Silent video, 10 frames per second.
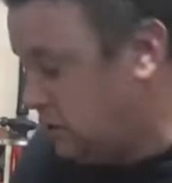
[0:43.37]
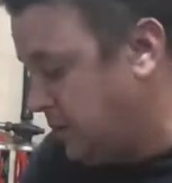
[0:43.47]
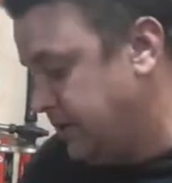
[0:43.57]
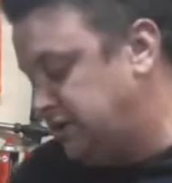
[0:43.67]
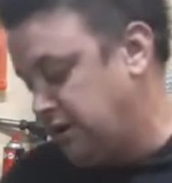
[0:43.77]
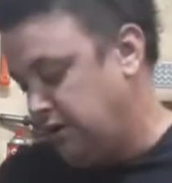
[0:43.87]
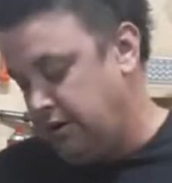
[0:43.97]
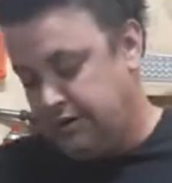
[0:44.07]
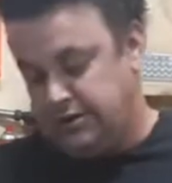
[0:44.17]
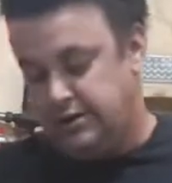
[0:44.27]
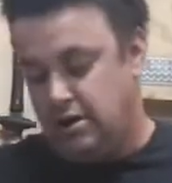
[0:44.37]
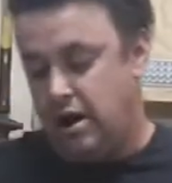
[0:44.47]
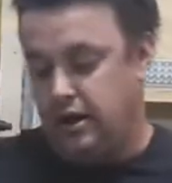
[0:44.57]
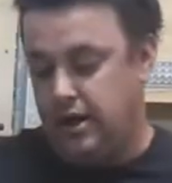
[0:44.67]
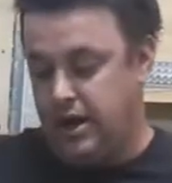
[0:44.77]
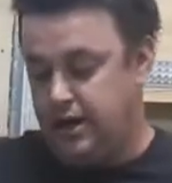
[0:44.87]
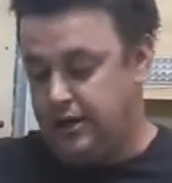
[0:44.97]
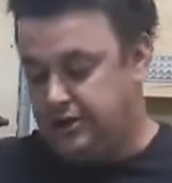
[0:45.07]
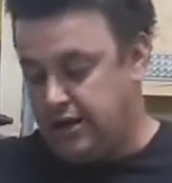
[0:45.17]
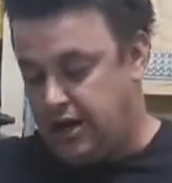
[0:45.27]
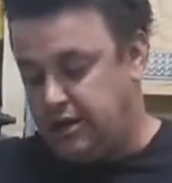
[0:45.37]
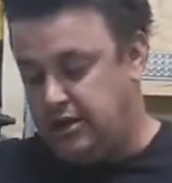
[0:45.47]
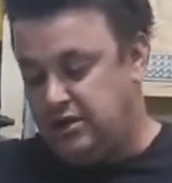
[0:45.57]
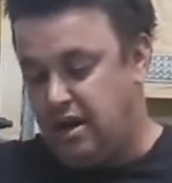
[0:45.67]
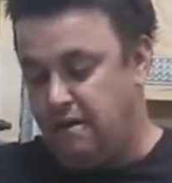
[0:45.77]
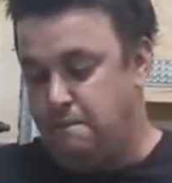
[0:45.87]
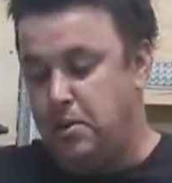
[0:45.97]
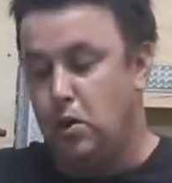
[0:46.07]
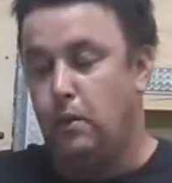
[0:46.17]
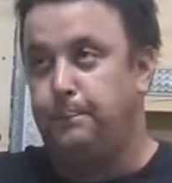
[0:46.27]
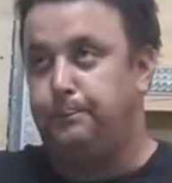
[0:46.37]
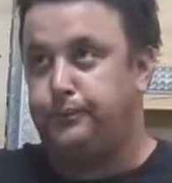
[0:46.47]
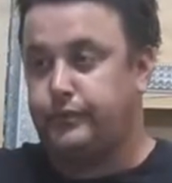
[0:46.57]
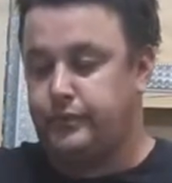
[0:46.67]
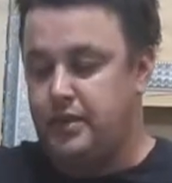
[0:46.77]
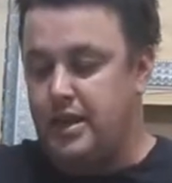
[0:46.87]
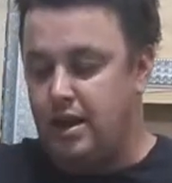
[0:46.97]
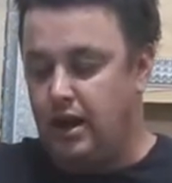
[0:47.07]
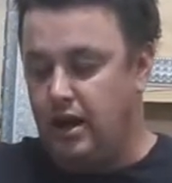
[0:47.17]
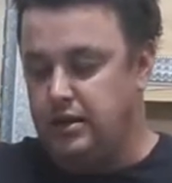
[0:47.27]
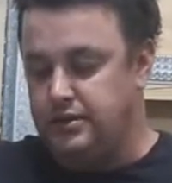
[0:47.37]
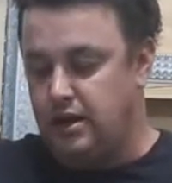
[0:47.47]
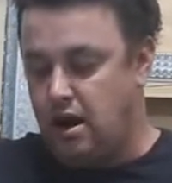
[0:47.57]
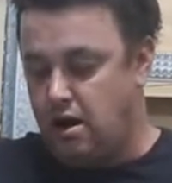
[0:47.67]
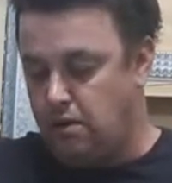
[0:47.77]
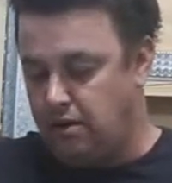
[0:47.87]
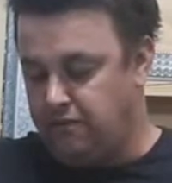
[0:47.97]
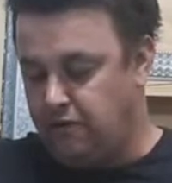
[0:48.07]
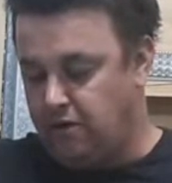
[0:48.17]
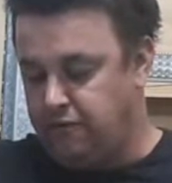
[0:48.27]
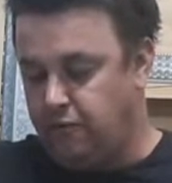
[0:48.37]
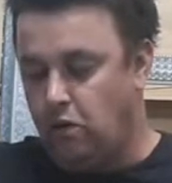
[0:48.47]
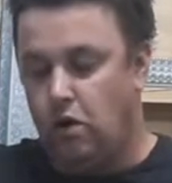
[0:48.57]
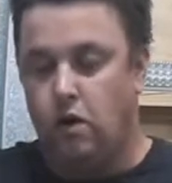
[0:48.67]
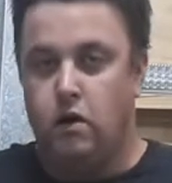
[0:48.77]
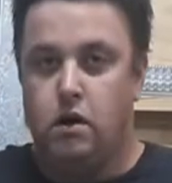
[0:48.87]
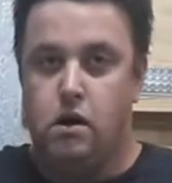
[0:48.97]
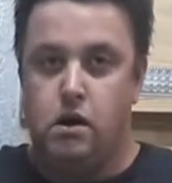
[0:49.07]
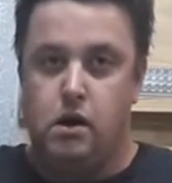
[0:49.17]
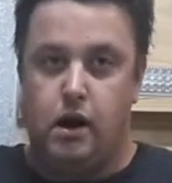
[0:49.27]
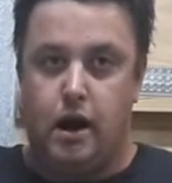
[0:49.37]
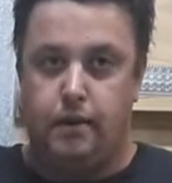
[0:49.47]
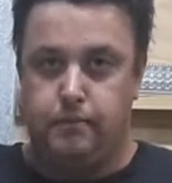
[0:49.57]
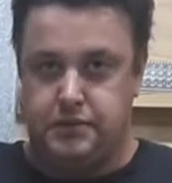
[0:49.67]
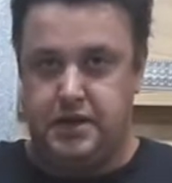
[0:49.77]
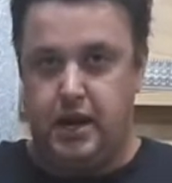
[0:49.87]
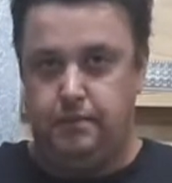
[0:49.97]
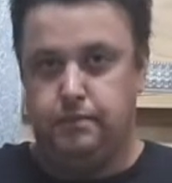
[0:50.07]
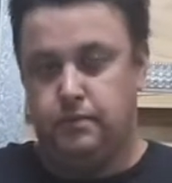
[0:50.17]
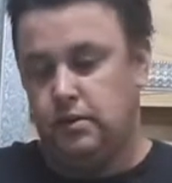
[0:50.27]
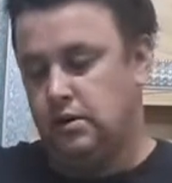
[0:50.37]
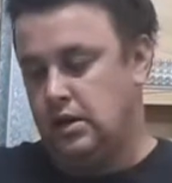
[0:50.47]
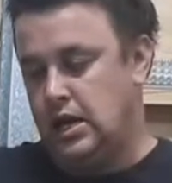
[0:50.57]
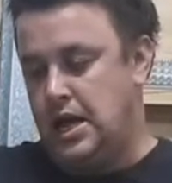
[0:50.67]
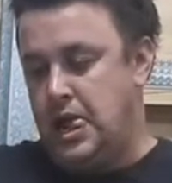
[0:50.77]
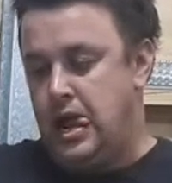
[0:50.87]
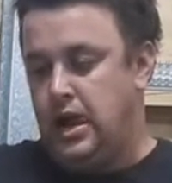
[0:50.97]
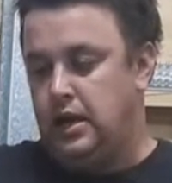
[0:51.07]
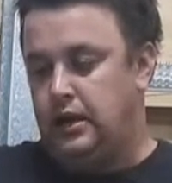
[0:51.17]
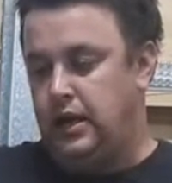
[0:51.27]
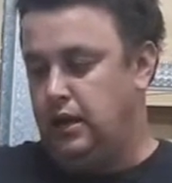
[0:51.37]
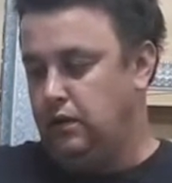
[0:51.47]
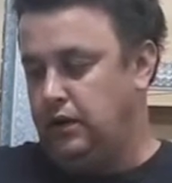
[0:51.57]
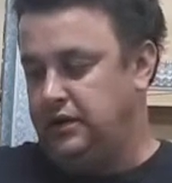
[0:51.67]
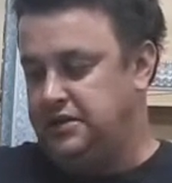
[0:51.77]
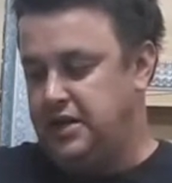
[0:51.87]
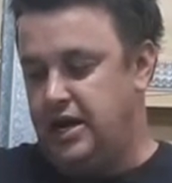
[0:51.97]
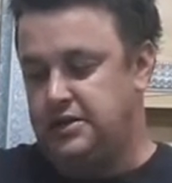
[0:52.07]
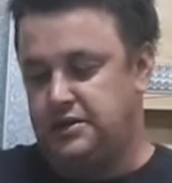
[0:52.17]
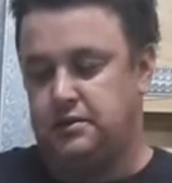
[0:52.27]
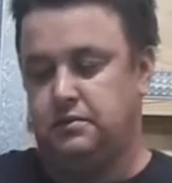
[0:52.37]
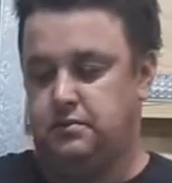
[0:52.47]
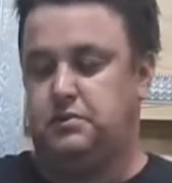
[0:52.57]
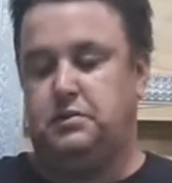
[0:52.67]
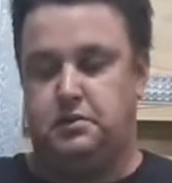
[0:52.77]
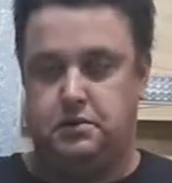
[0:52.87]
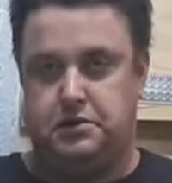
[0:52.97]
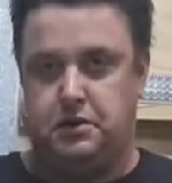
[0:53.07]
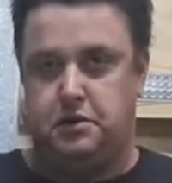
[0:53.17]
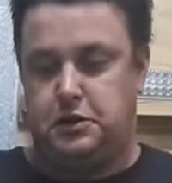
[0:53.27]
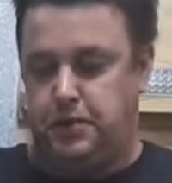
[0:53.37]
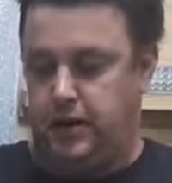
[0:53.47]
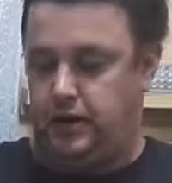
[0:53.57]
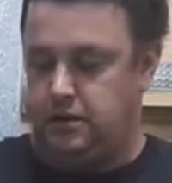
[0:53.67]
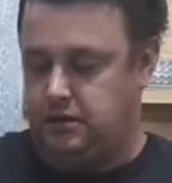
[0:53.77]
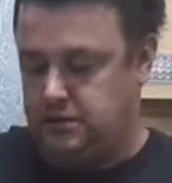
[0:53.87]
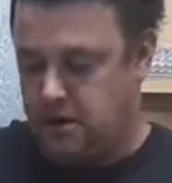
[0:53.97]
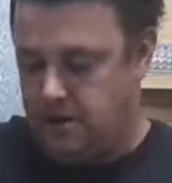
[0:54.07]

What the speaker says: twin synchros inside of there, exactly the same built as an R154. Same gearing sets, so to speak. It's